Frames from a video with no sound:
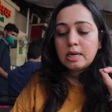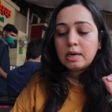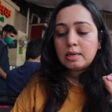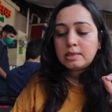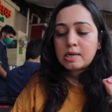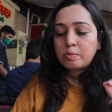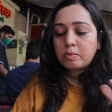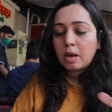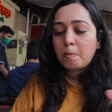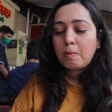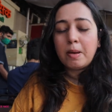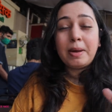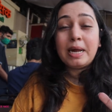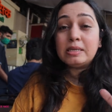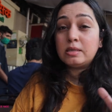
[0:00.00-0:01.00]
a little something.
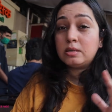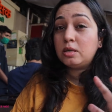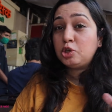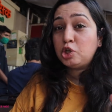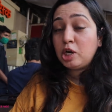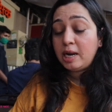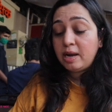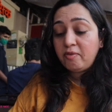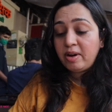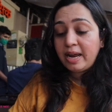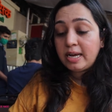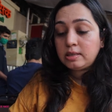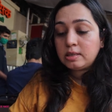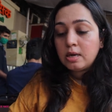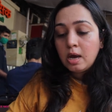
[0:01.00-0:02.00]
Maybe it's the chili
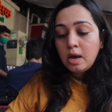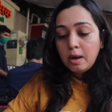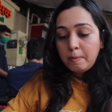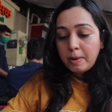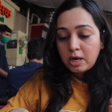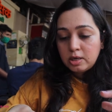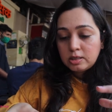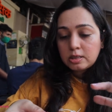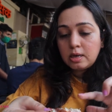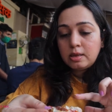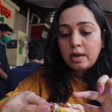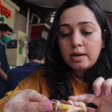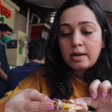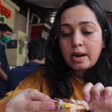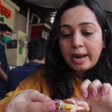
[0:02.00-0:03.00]
flakes, because
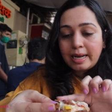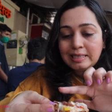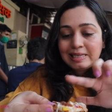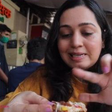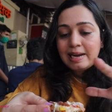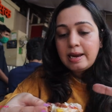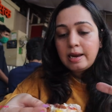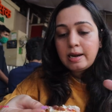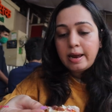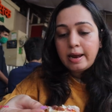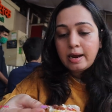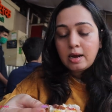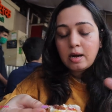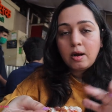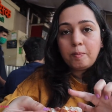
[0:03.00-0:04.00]
they're nicely
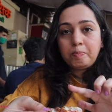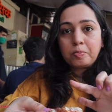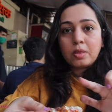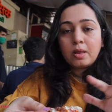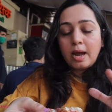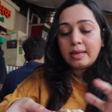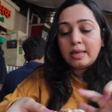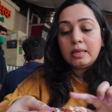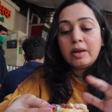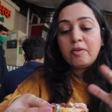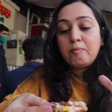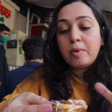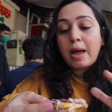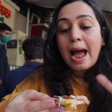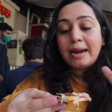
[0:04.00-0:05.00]
like, I think
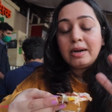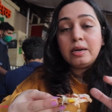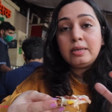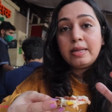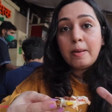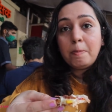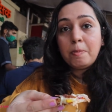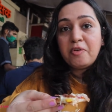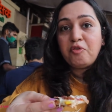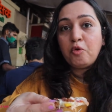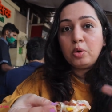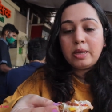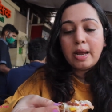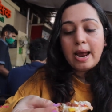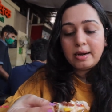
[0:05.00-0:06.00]
they've added them
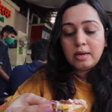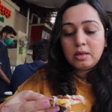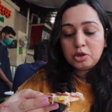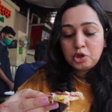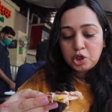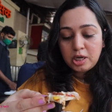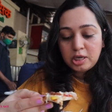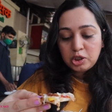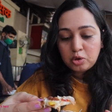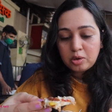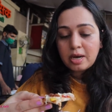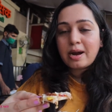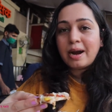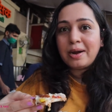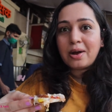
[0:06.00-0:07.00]
before they added the cheese, so
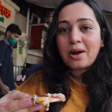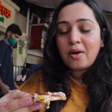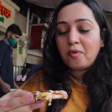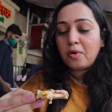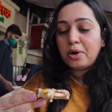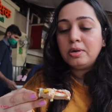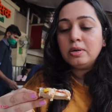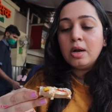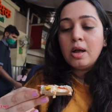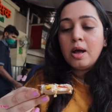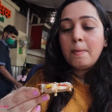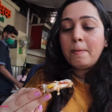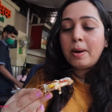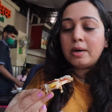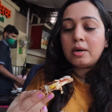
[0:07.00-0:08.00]
they're kind of covered.
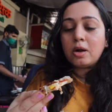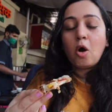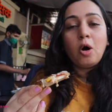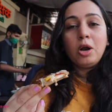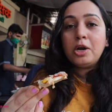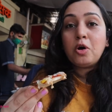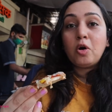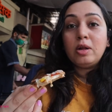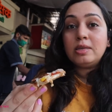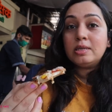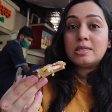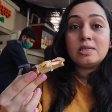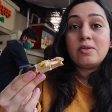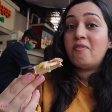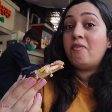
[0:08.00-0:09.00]
But all in all,
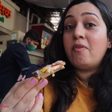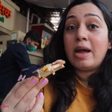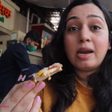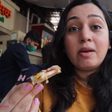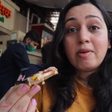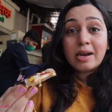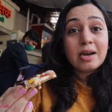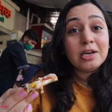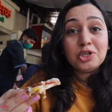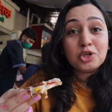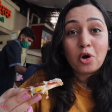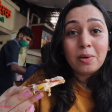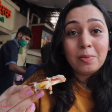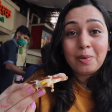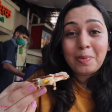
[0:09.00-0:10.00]
this is a very, very
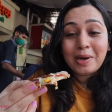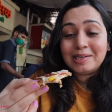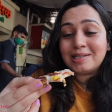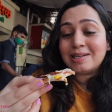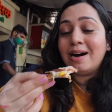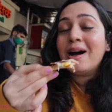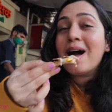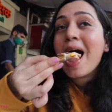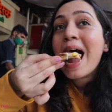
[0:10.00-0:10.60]
enjoyable pizza.